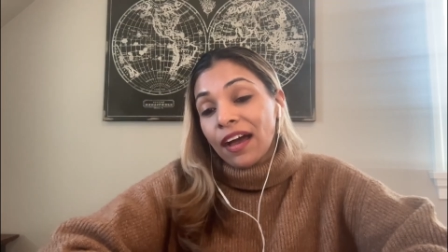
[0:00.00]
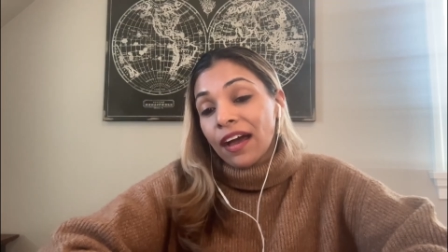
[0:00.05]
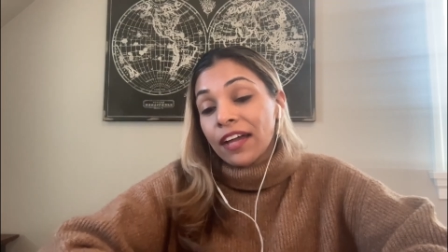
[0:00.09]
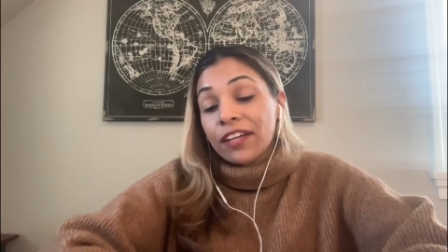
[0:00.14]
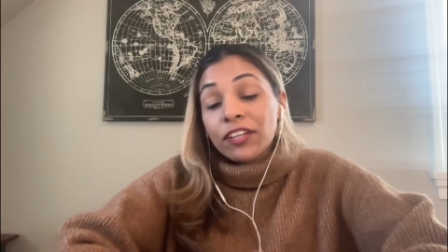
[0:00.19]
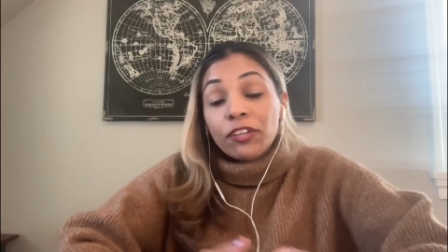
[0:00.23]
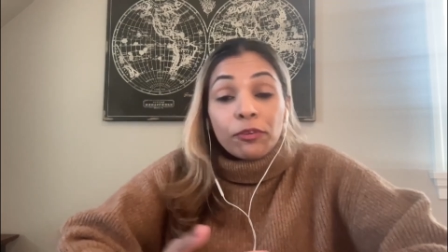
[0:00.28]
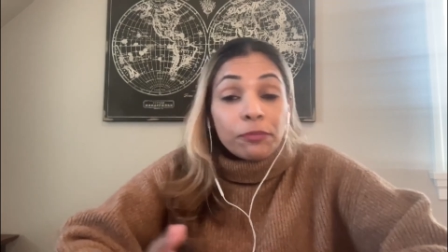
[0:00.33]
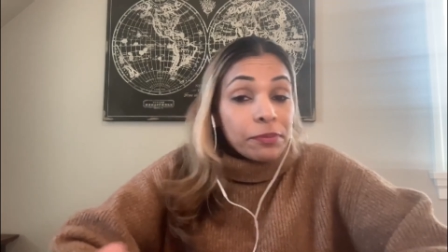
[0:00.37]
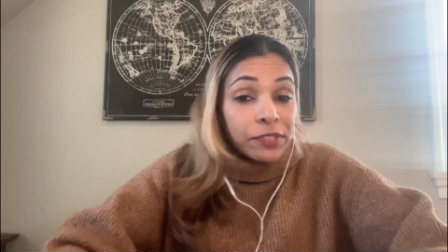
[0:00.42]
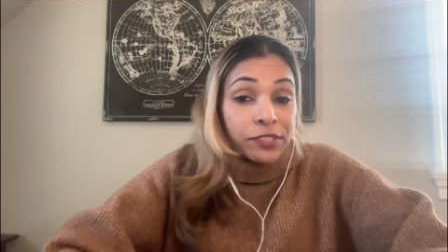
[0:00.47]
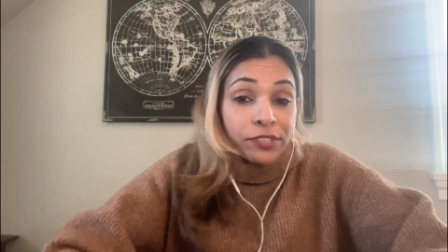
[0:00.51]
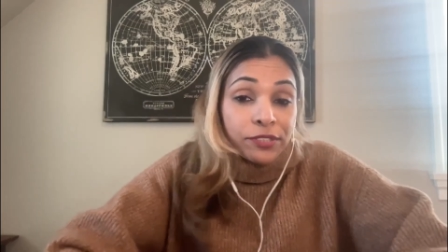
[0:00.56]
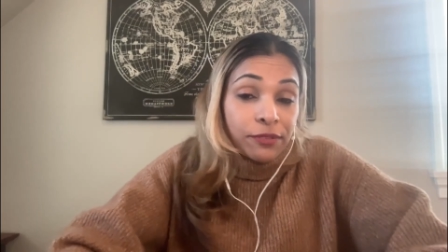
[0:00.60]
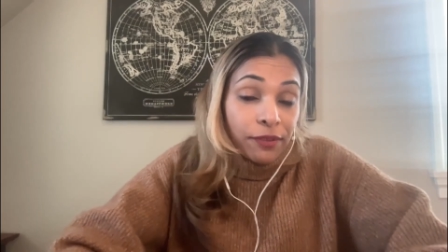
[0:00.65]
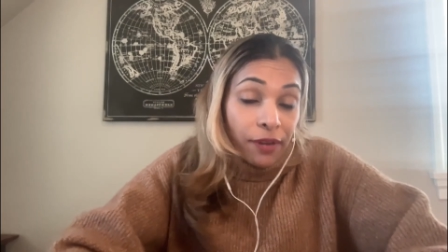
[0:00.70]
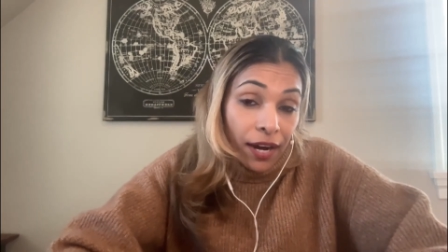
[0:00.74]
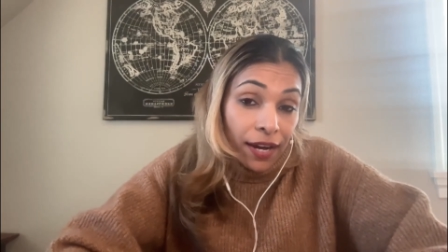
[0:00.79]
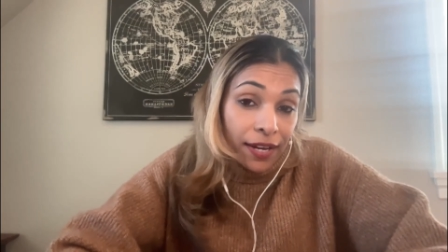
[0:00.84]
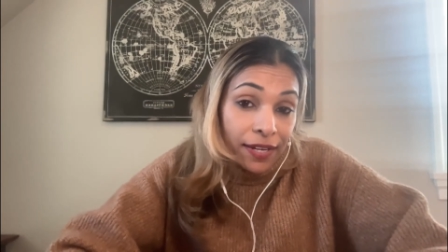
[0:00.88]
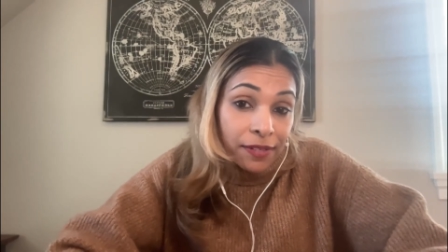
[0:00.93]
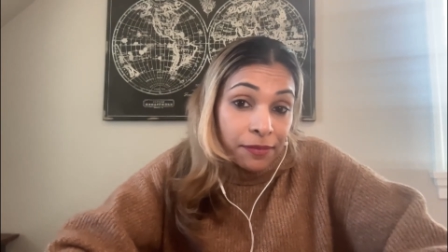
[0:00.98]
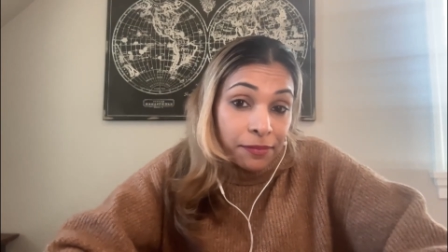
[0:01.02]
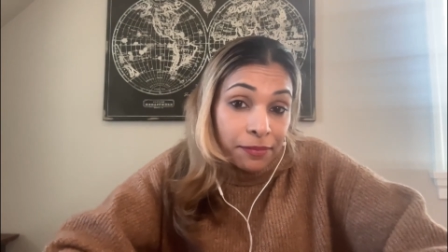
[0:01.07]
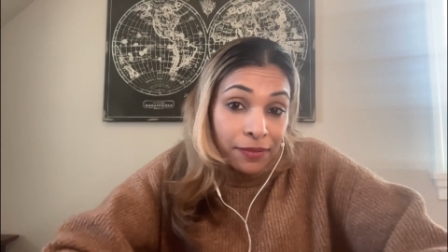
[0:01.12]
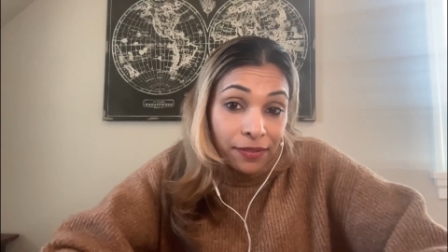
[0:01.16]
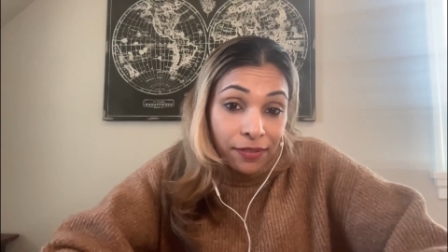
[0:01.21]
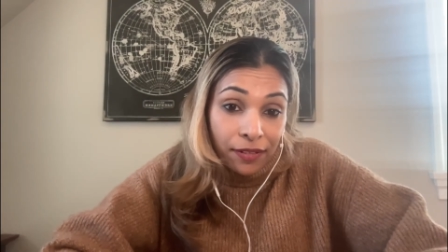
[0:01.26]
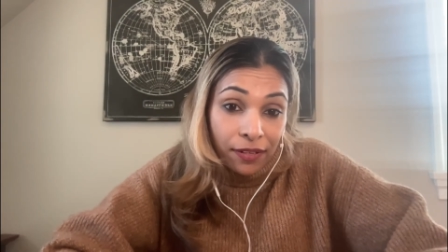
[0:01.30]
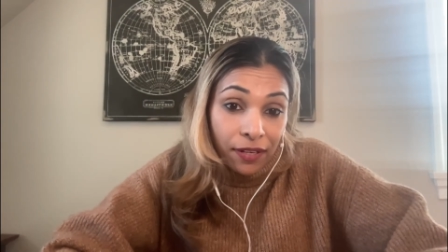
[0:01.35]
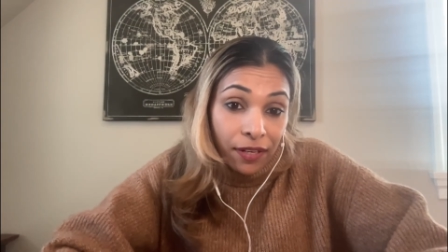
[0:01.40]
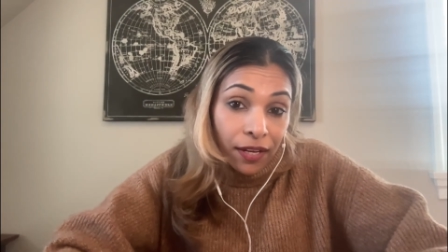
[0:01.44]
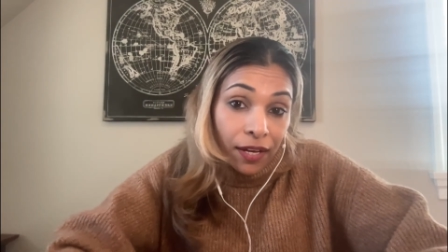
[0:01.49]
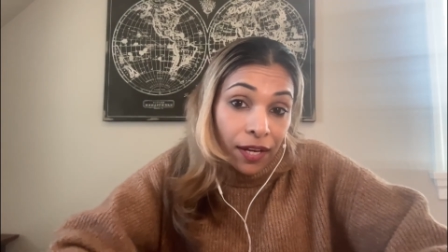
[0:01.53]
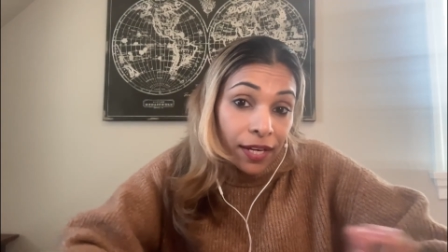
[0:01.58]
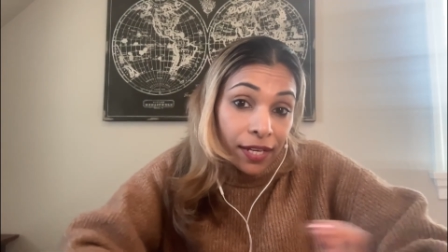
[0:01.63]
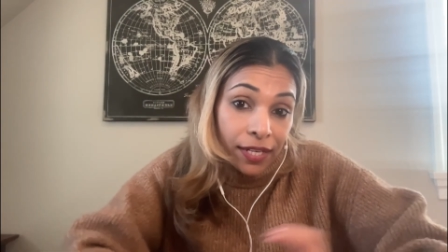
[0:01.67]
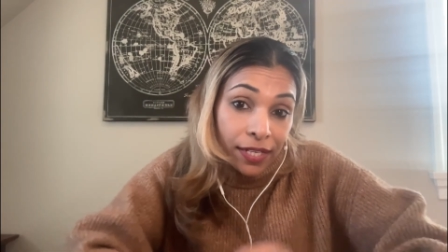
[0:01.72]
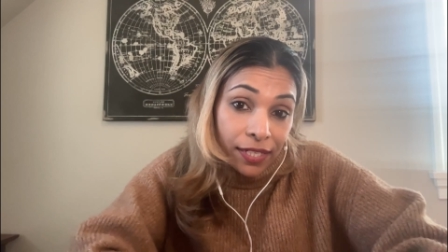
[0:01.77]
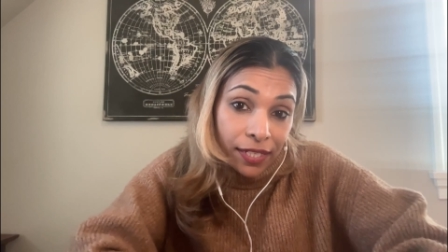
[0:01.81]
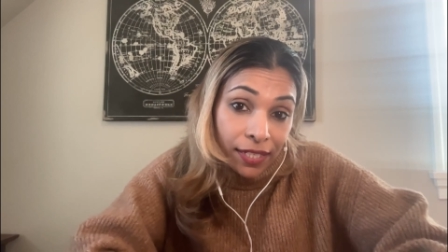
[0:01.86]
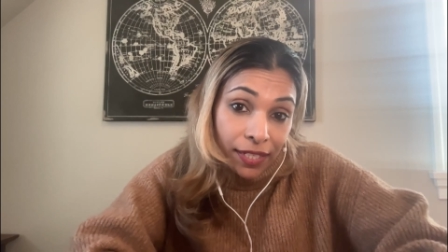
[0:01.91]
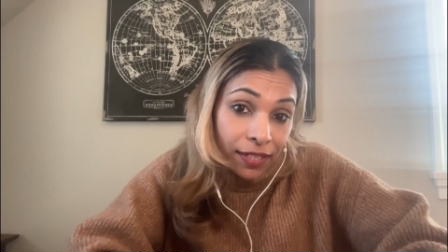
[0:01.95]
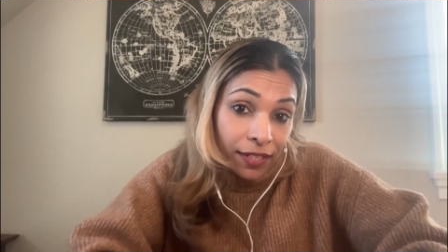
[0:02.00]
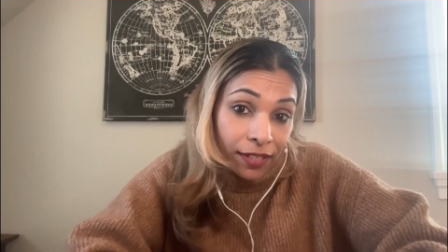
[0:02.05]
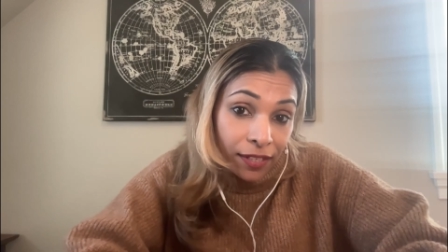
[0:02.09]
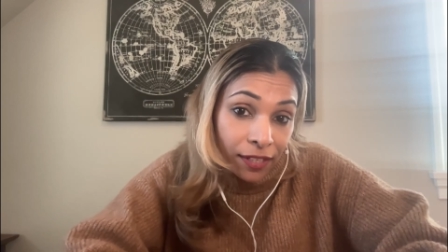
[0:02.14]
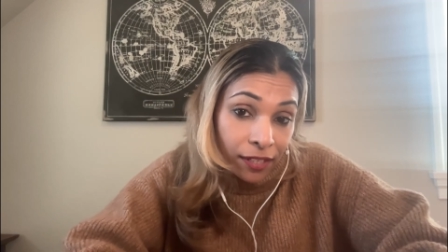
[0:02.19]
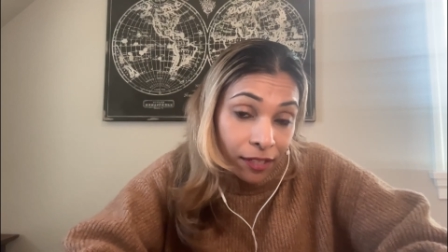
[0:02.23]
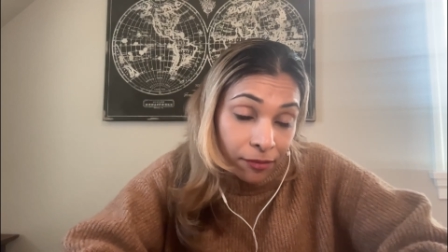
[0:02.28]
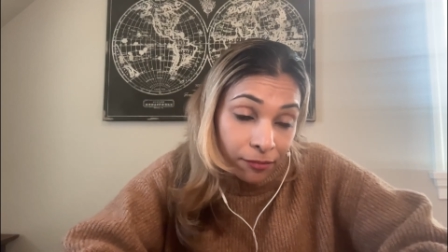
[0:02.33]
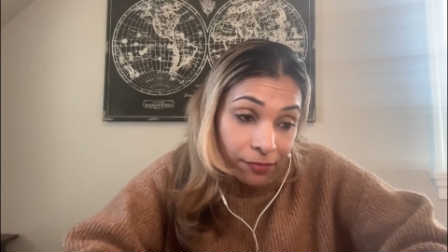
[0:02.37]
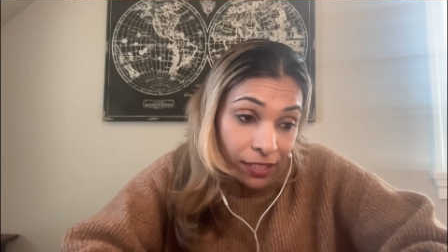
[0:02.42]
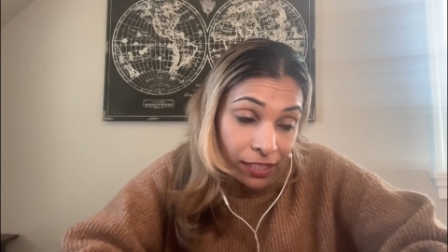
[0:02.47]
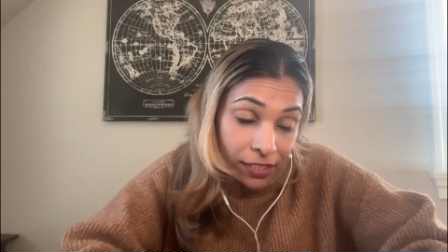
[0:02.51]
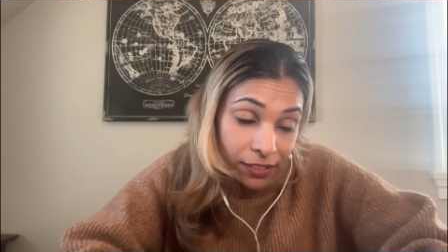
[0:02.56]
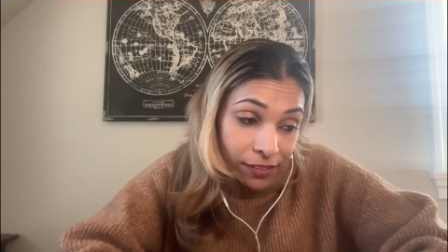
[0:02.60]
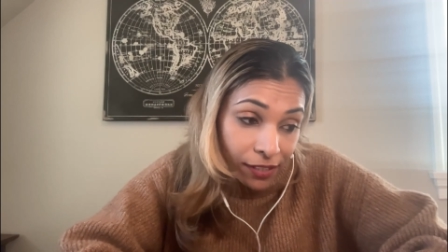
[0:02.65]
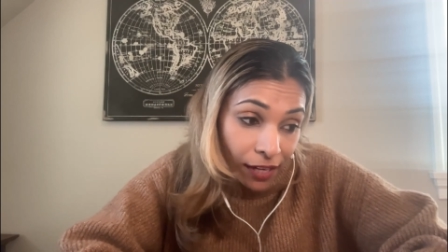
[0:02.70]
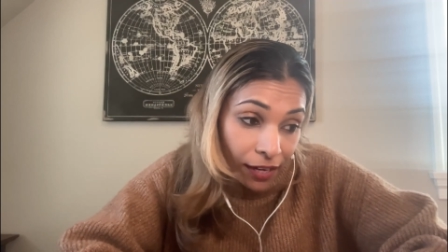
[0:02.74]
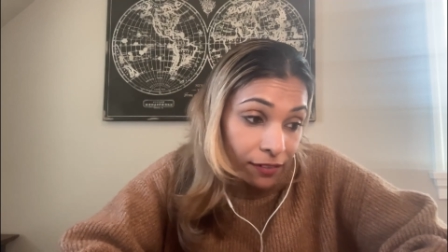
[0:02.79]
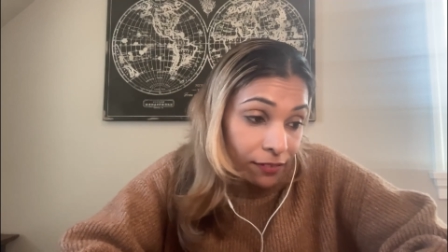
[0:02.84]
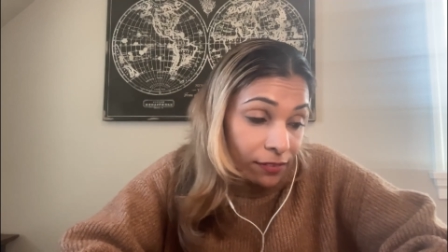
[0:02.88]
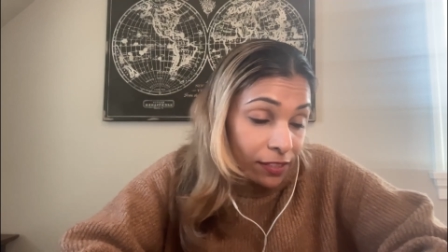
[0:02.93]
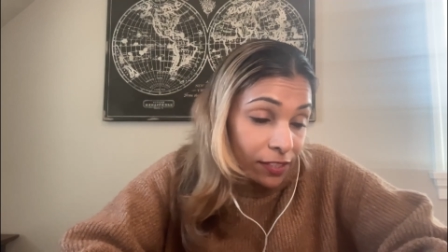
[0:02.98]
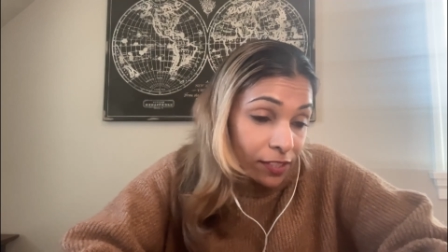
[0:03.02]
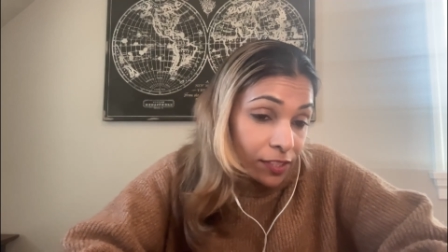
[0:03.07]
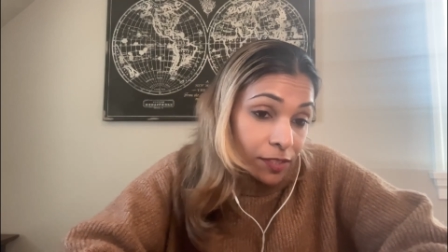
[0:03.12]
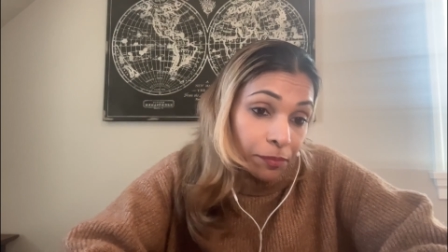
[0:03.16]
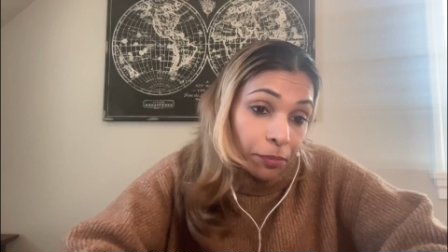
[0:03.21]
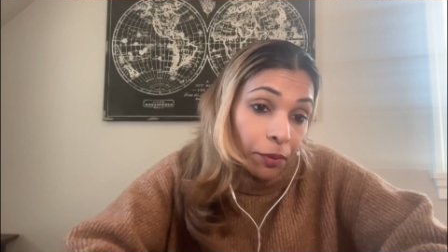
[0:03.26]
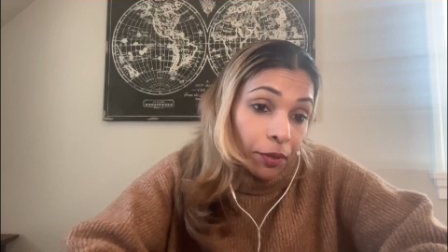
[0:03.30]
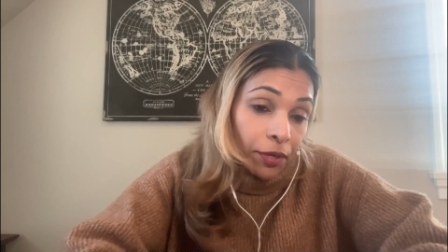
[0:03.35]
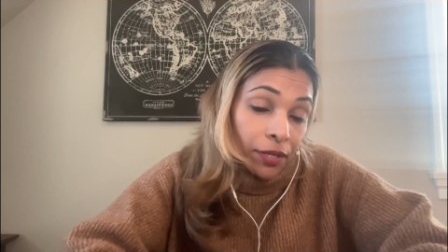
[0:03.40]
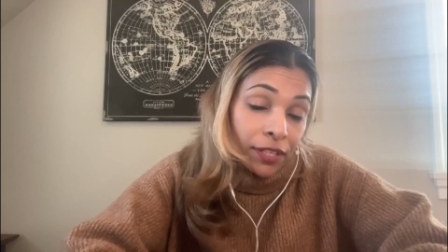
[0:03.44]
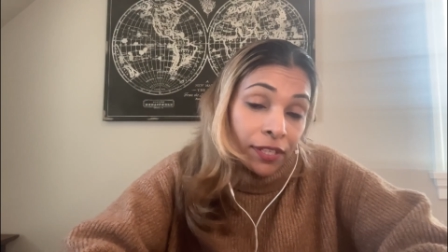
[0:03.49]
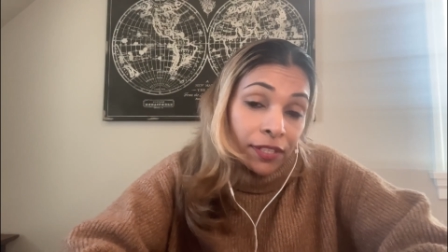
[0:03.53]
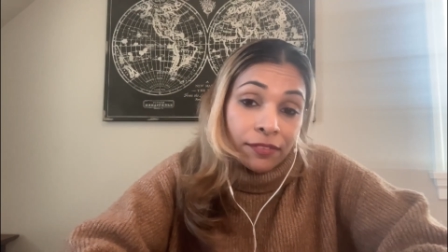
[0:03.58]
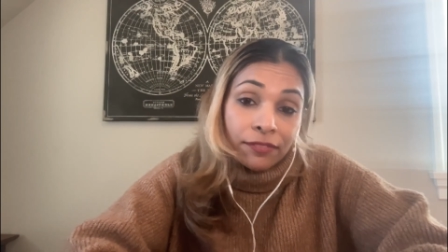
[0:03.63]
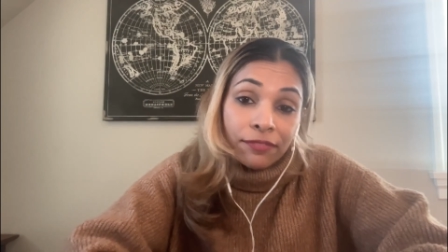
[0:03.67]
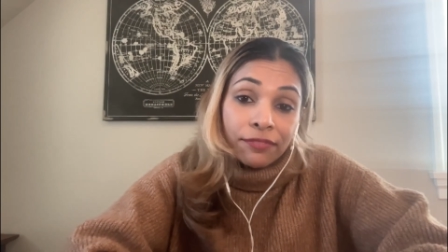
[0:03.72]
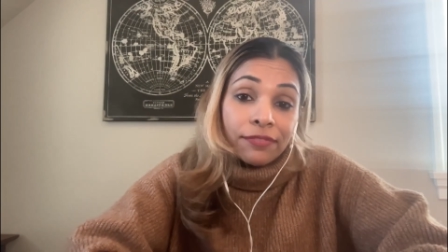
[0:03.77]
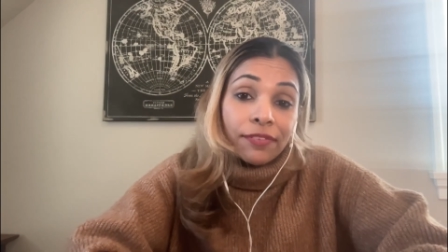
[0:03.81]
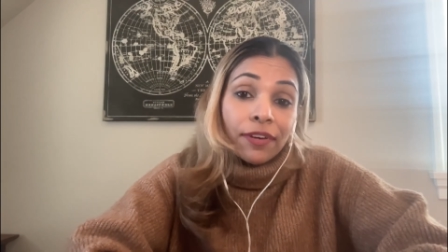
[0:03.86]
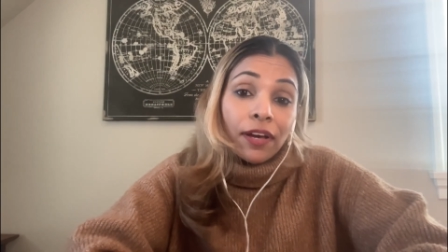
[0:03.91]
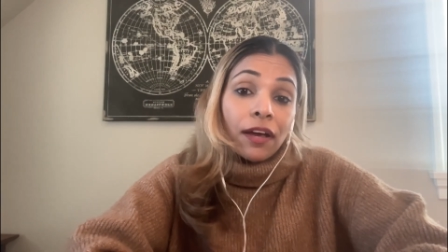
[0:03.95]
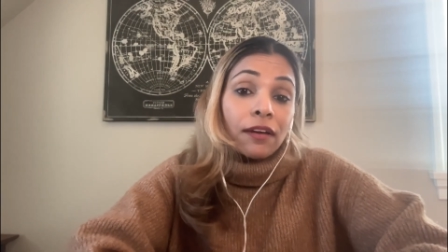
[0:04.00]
I don't prescribe. I am entirely supportive